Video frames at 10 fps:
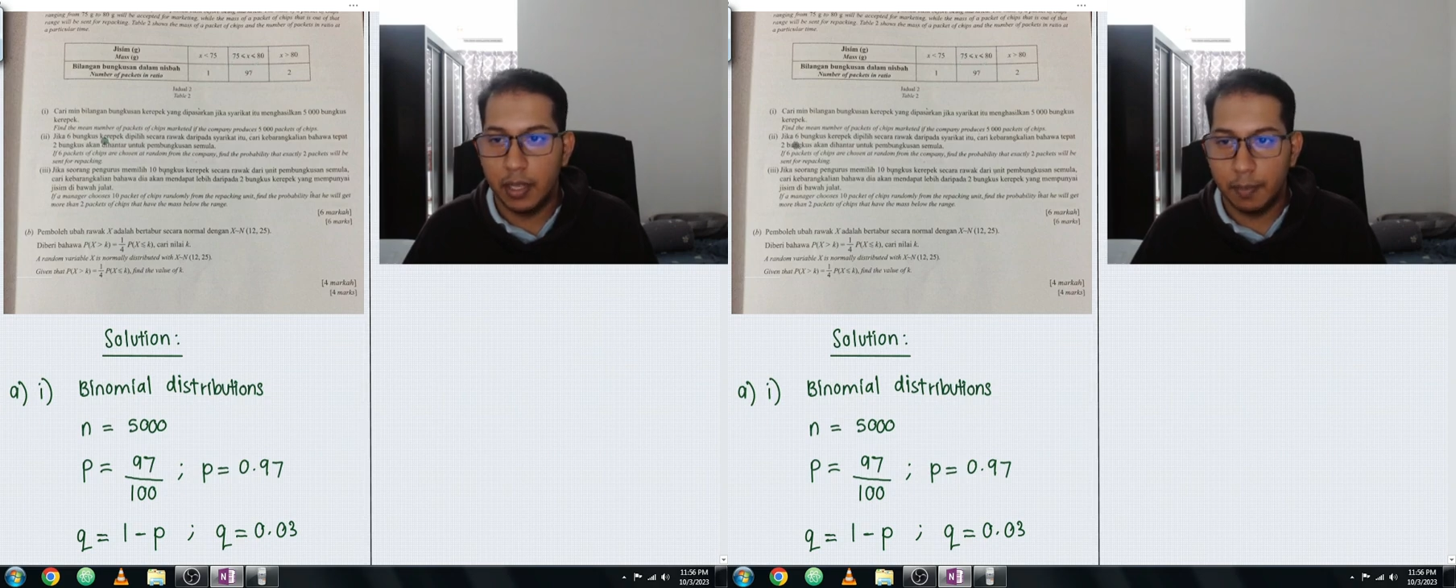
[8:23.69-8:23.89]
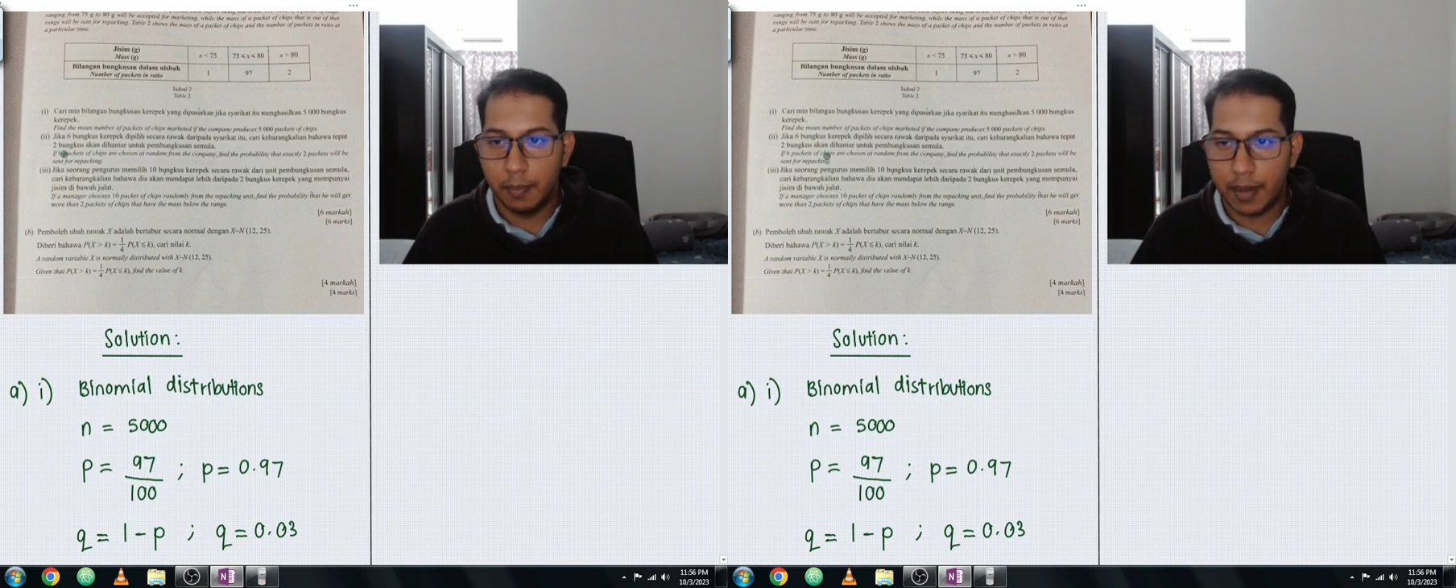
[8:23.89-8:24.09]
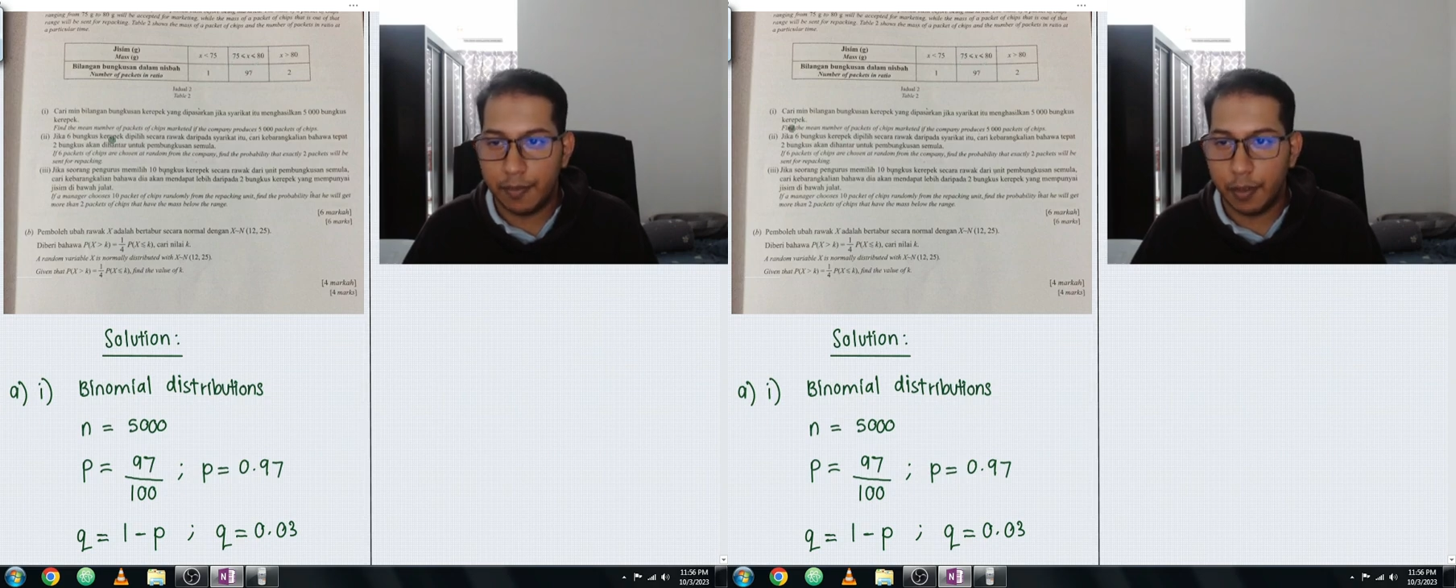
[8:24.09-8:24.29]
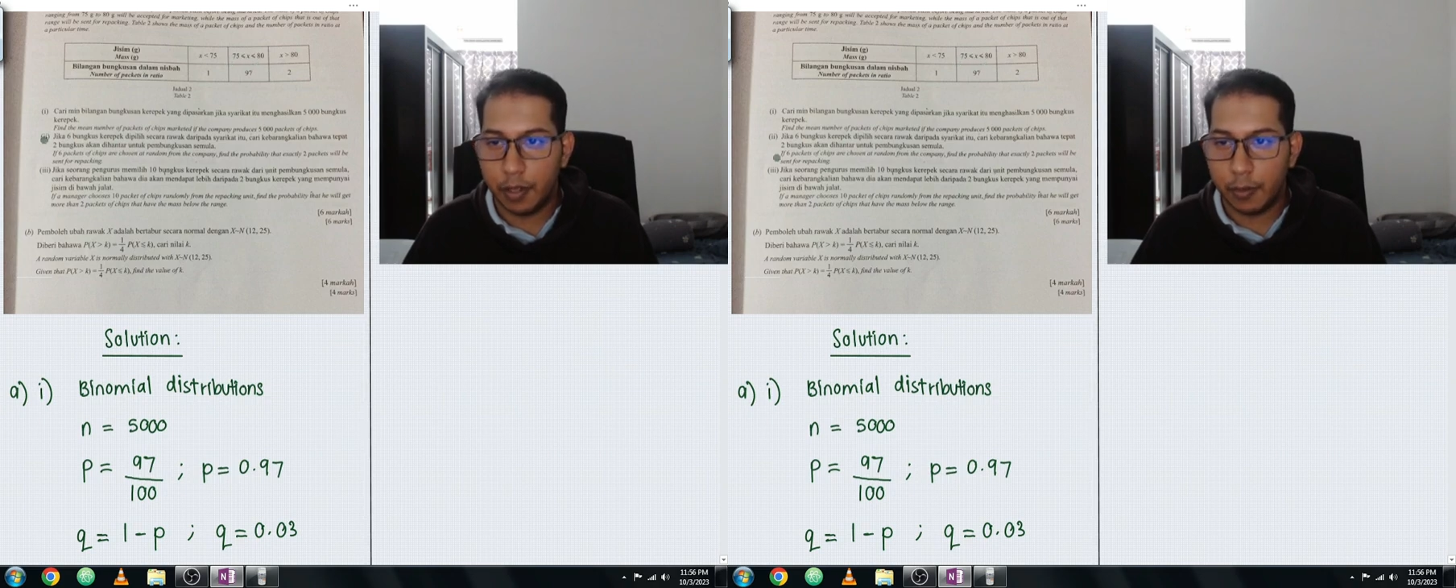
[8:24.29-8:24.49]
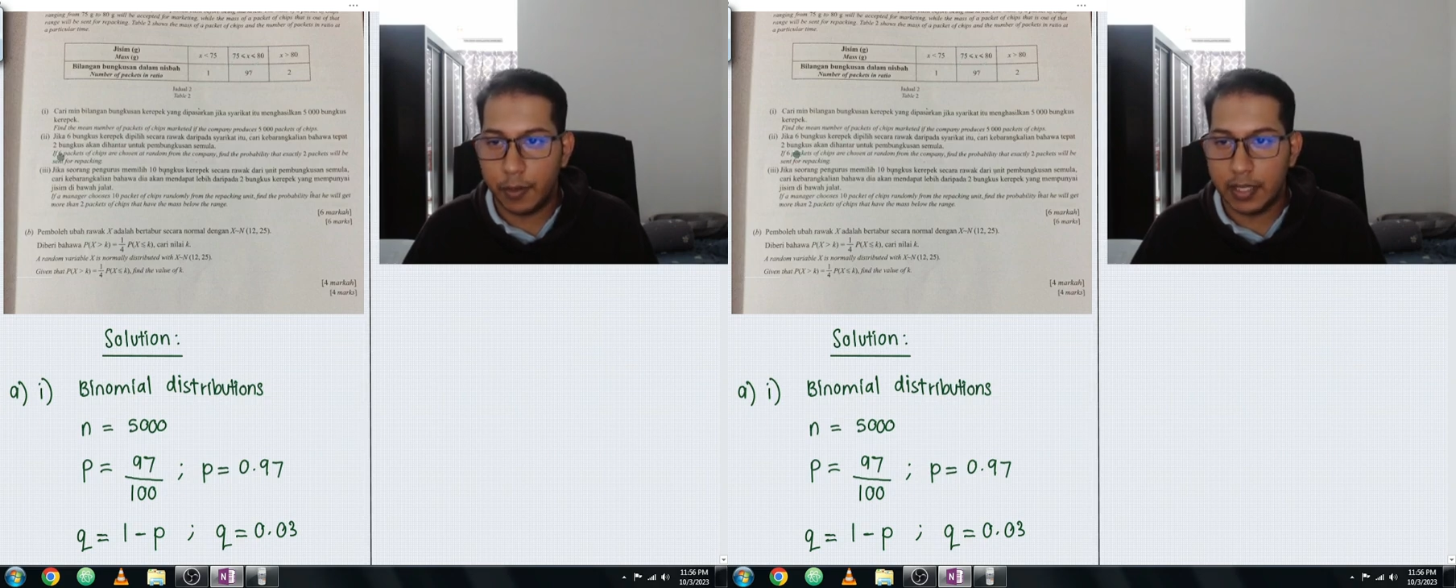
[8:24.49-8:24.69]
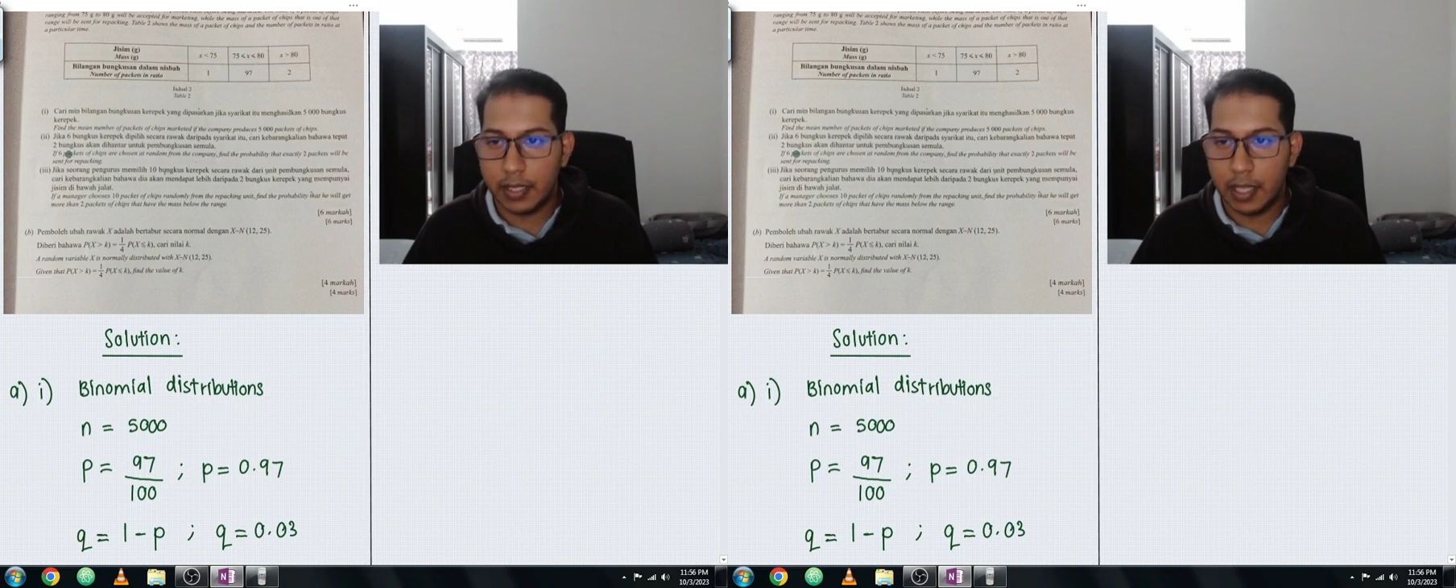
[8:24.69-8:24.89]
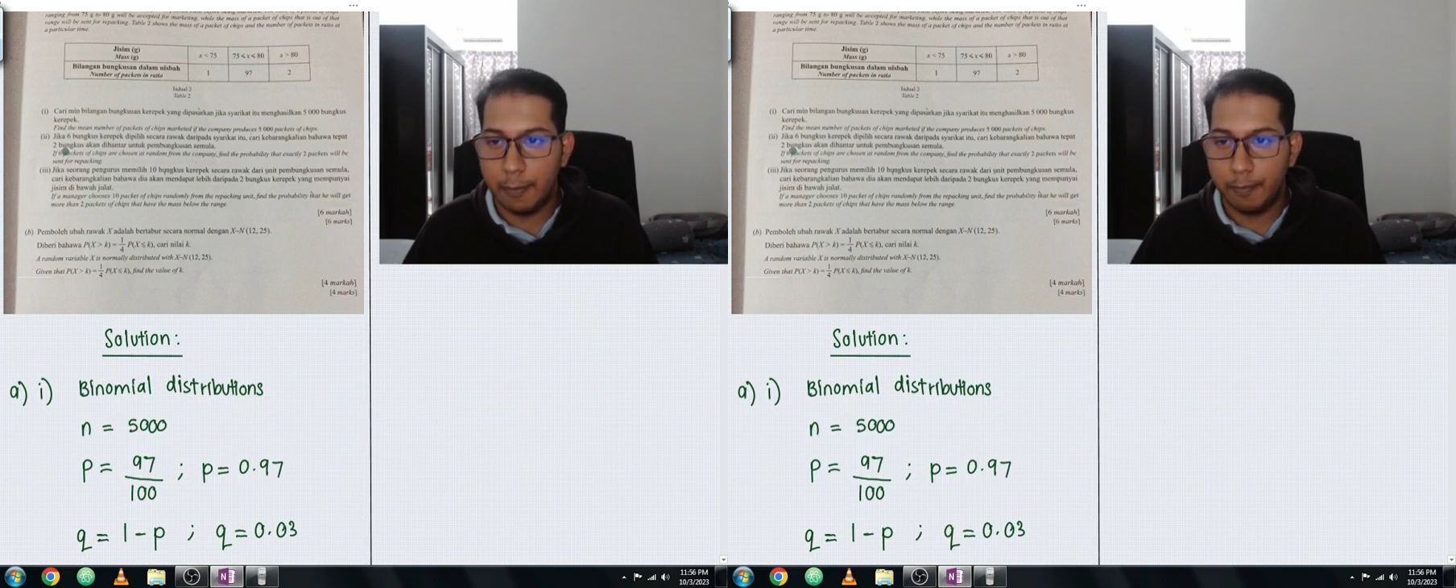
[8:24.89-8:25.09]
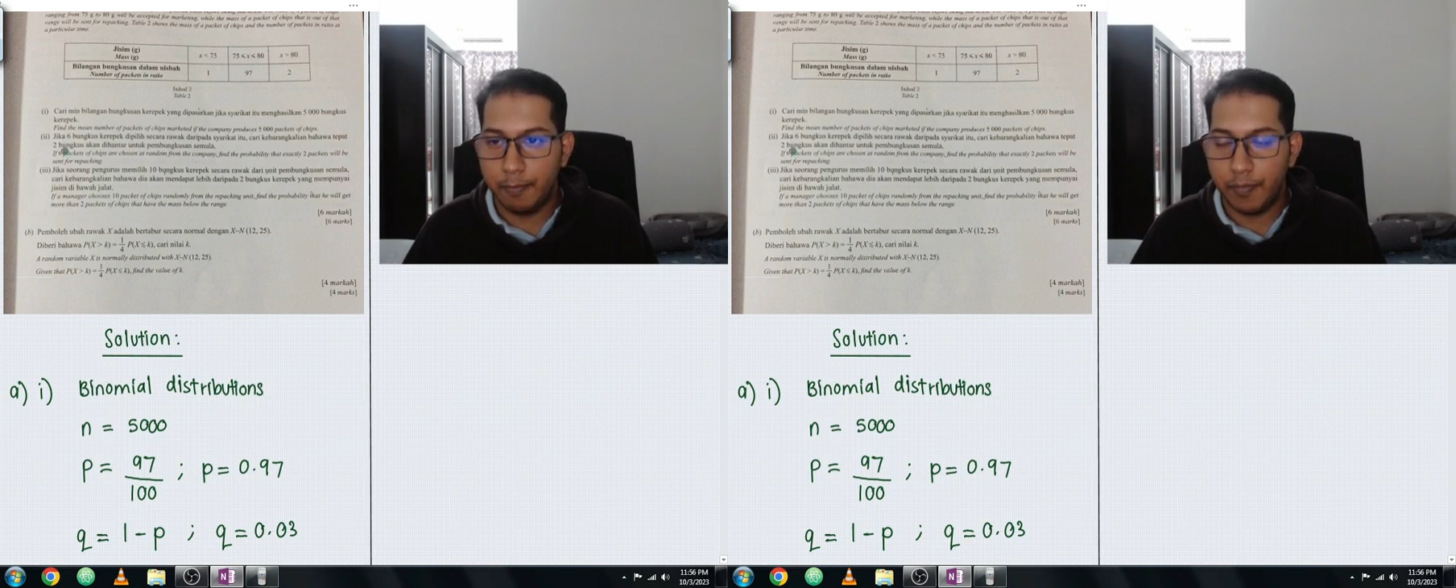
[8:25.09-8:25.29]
But for the question